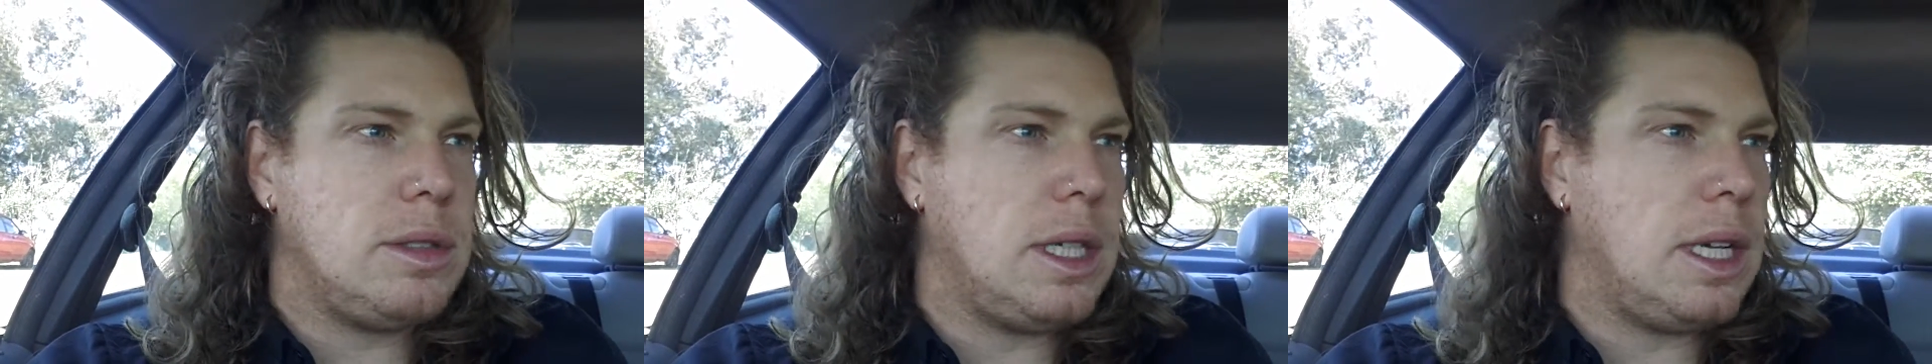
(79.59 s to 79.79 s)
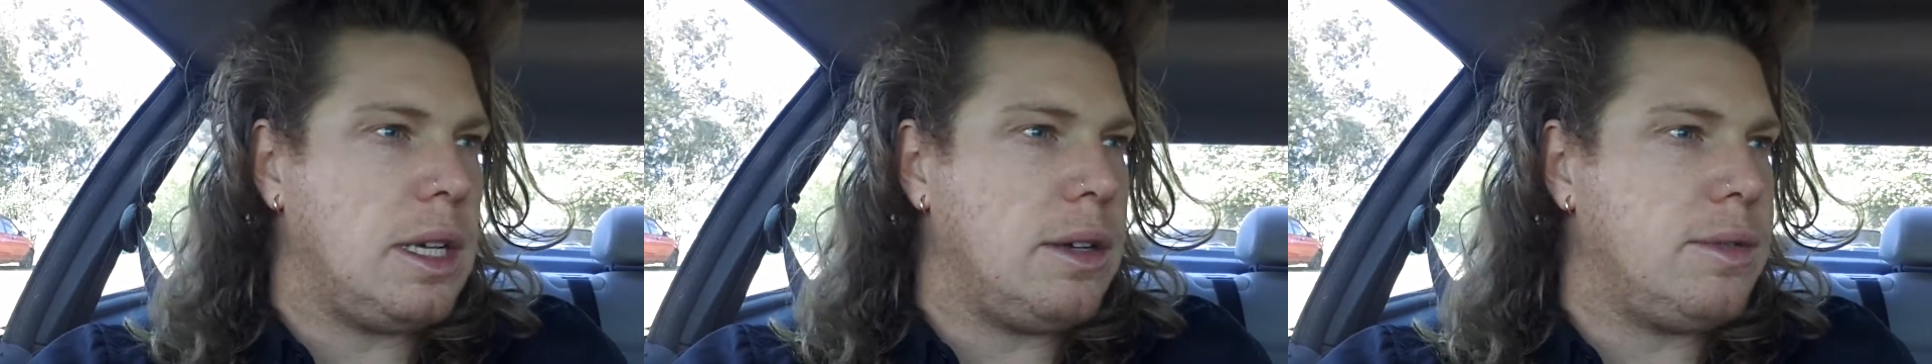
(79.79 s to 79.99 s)

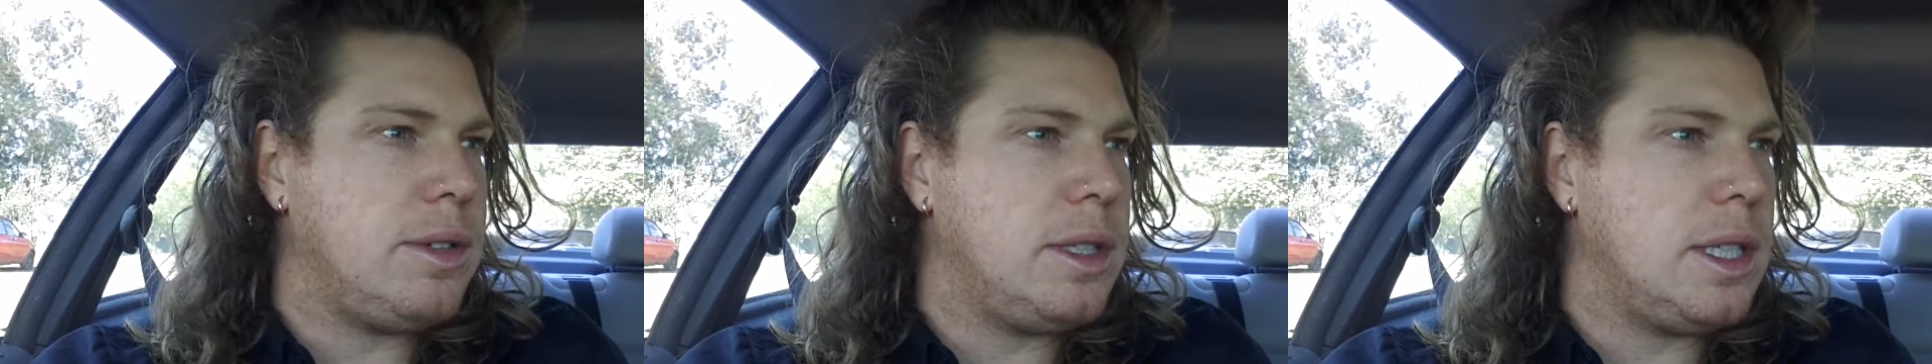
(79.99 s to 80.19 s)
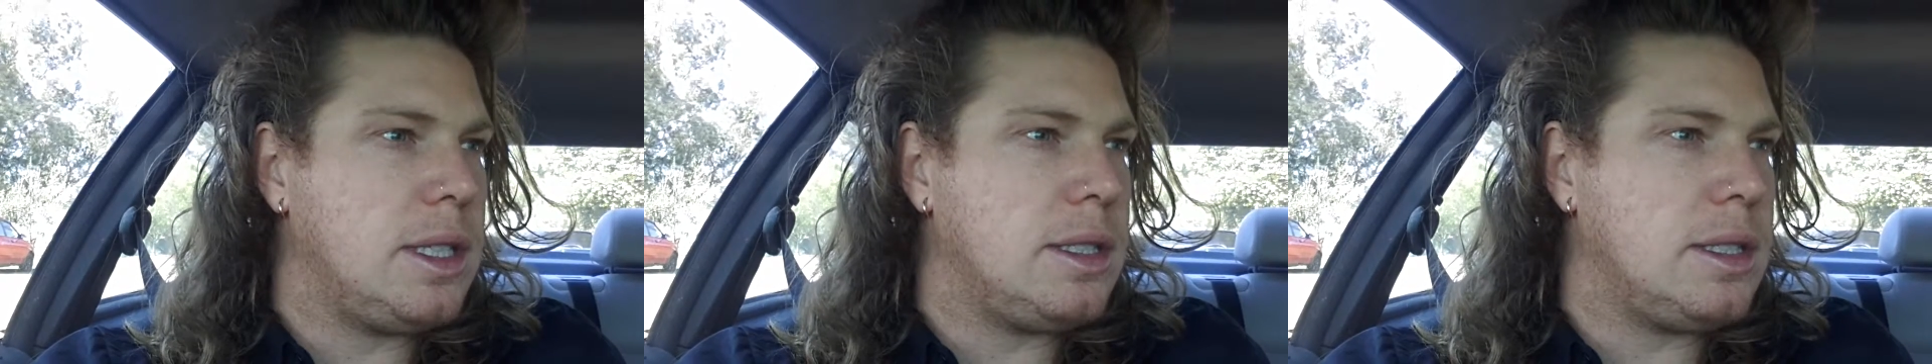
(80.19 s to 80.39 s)
yeah, I
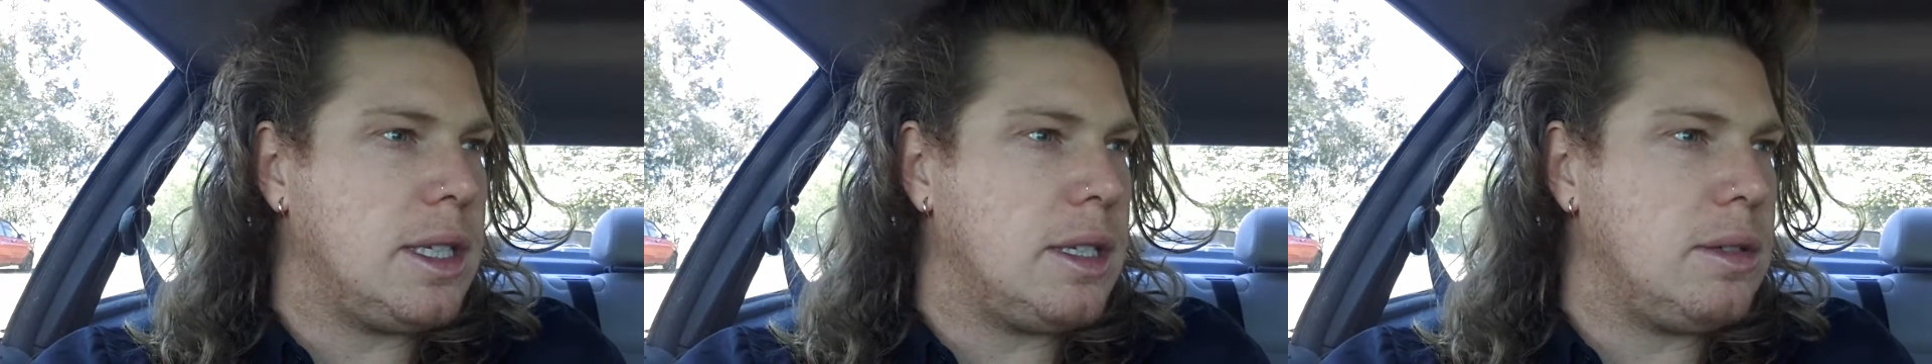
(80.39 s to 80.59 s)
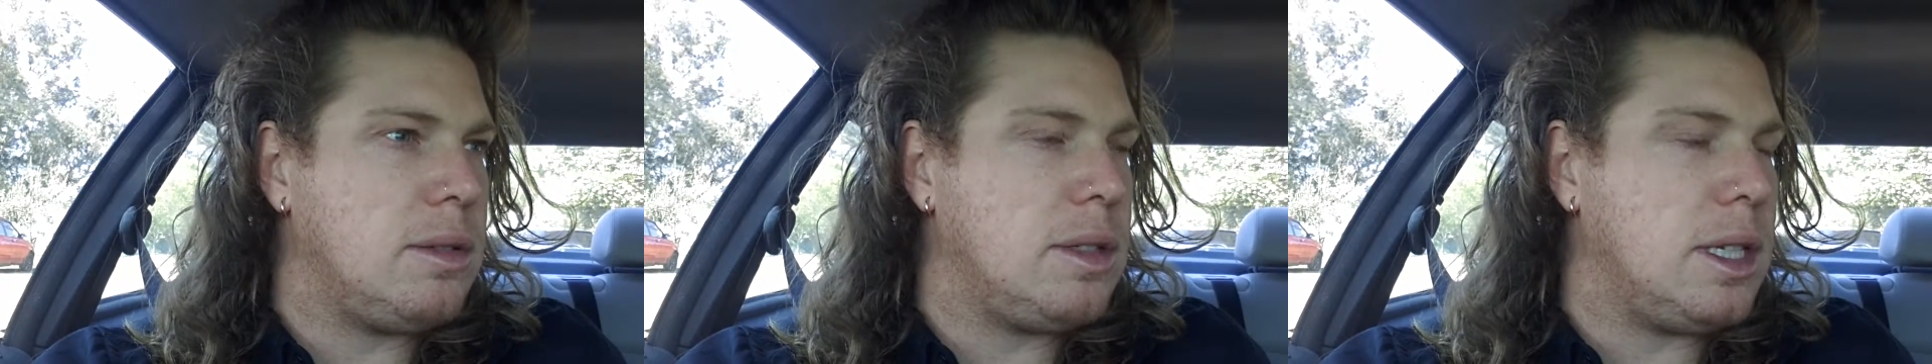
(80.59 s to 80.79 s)
feel
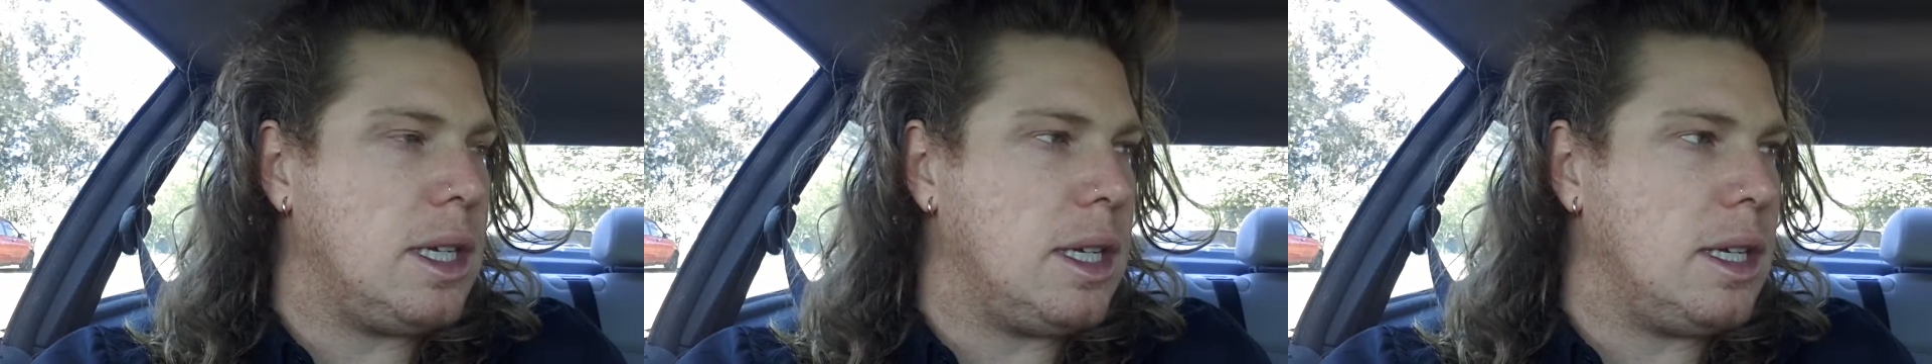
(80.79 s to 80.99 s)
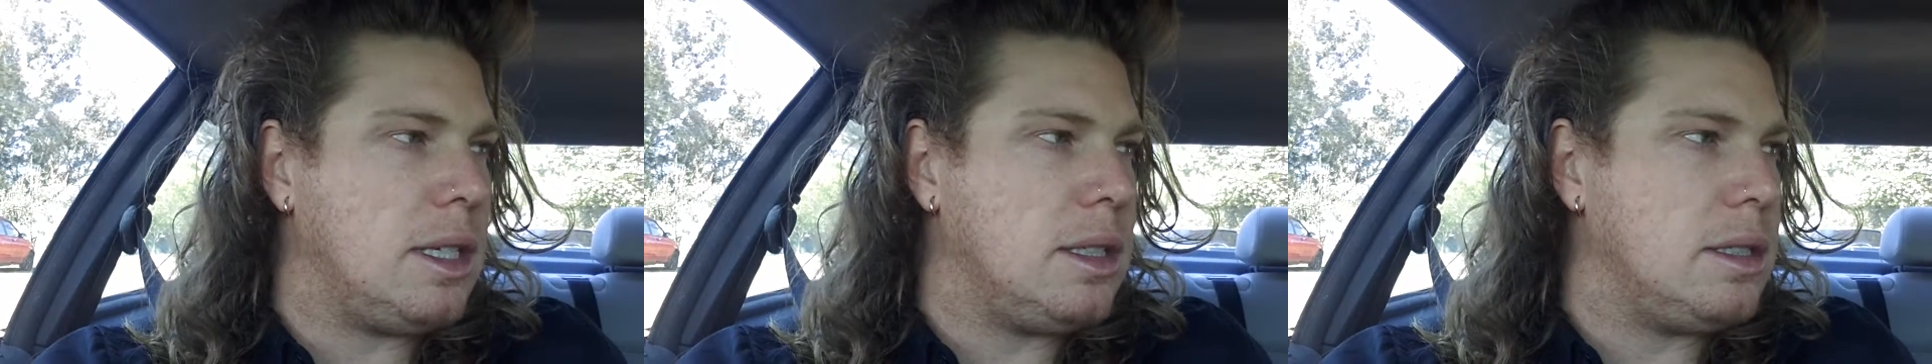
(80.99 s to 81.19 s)
unsettled
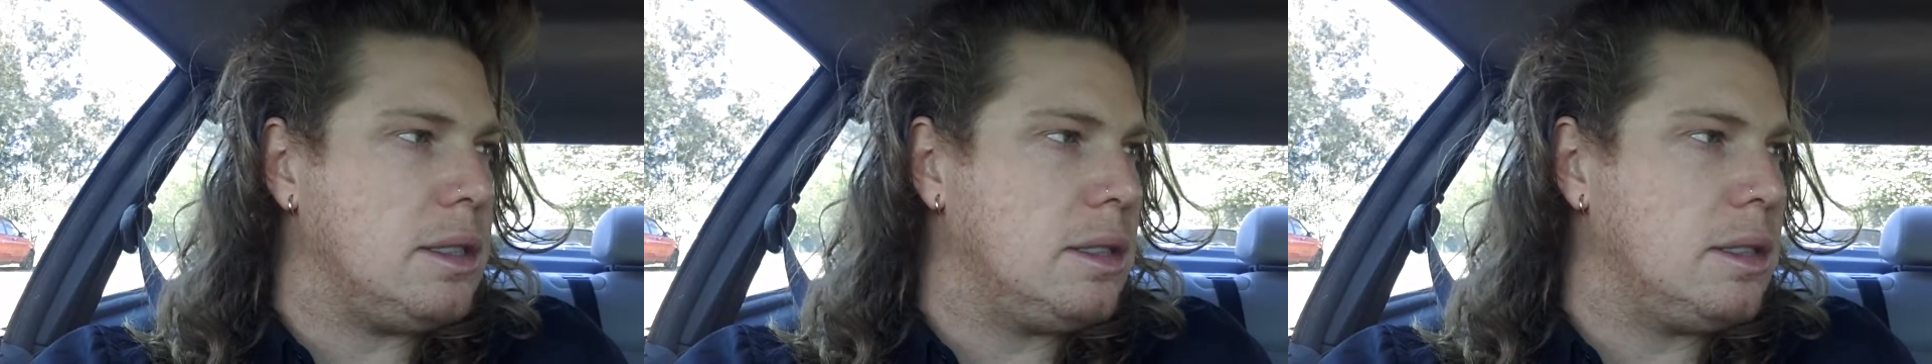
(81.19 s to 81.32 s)
today.